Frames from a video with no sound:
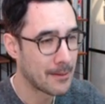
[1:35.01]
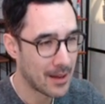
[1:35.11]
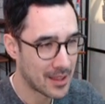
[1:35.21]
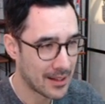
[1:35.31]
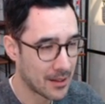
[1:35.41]
I
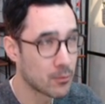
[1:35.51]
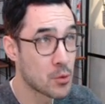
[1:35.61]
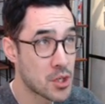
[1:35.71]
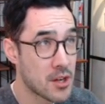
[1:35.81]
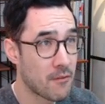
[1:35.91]
think that will
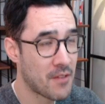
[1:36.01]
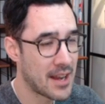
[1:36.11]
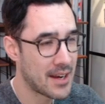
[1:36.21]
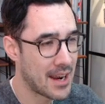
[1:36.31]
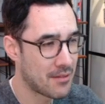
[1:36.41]
shift
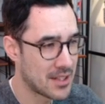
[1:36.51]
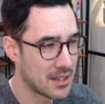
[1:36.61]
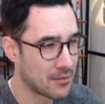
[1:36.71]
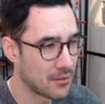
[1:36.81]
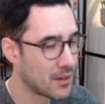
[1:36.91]
that
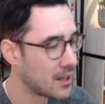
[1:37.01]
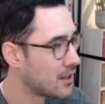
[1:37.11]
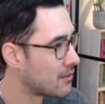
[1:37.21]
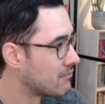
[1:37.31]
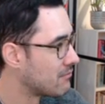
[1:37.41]
narrative of
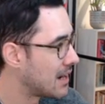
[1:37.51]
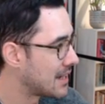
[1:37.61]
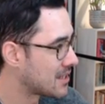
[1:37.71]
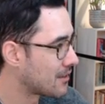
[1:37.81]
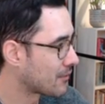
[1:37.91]

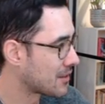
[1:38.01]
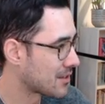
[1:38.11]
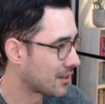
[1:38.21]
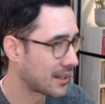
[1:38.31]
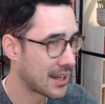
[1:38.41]
relative
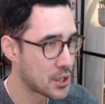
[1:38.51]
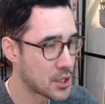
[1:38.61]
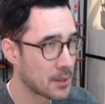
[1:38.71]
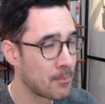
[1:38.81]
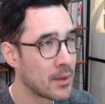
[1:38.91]

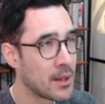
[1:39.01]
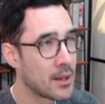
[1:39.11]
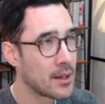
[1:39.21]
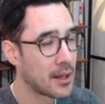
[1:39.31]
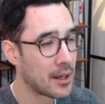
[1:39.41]
consolidation
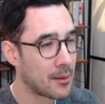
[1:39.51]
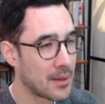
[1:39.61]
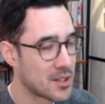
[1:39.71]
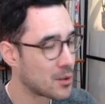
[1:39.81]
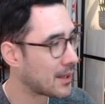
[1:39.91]
um,
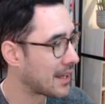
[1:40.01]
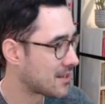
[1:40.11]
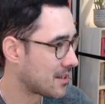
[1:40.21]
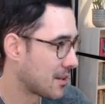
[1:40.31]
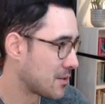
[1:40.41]
until we get
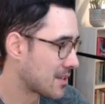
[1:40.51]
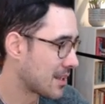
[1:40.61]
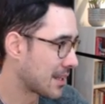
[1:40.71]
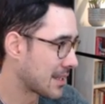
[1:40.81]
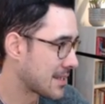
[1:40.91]
to those
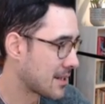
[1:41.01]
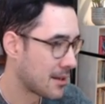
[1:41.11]
things,